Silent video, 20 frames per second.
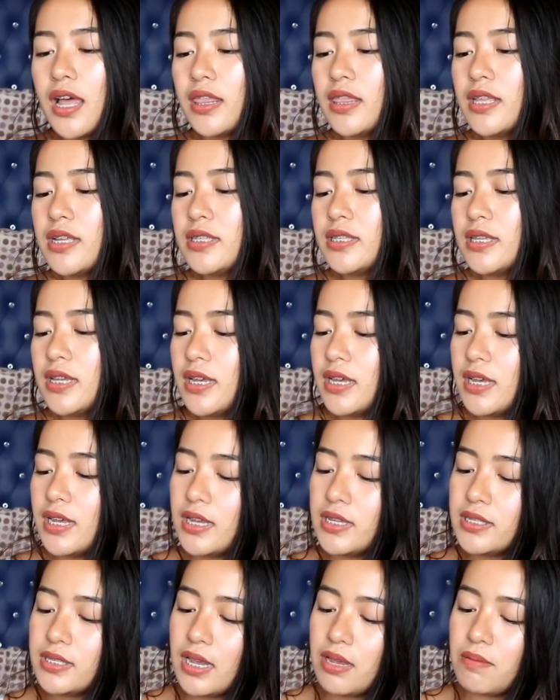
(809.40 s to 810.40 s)
This
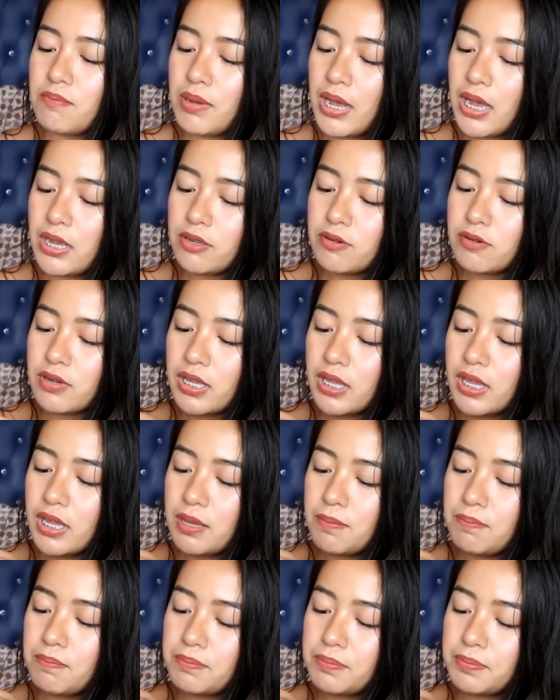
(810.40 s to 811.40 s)
is a
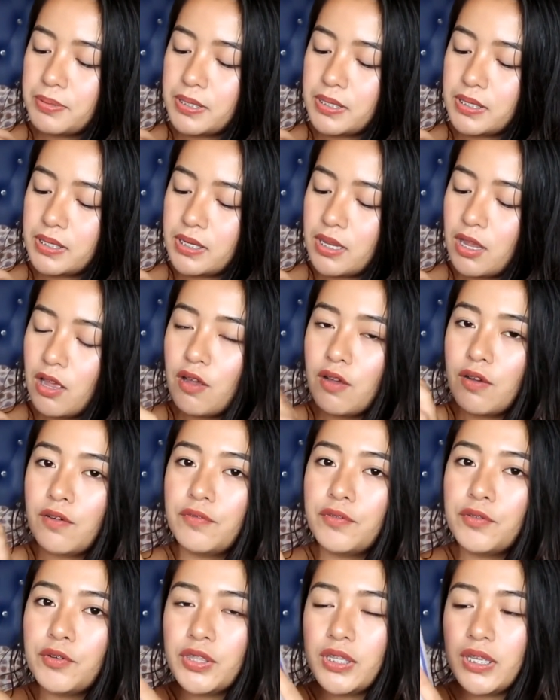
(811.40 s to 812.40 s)
BioKeeps
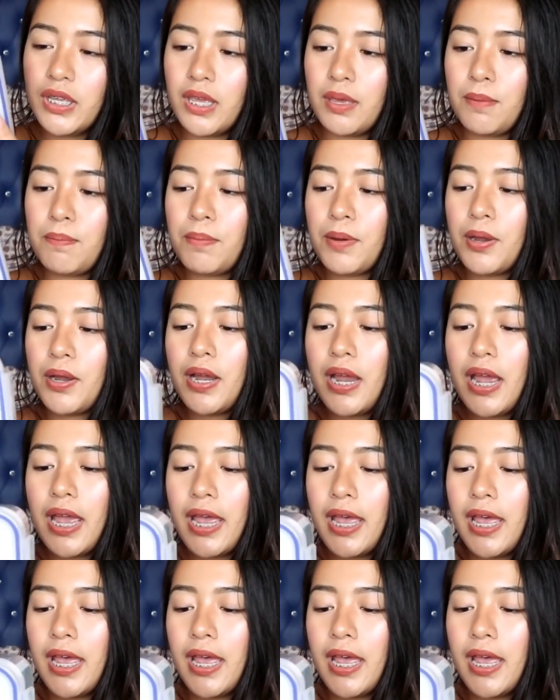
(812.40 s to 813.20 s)
food keeper.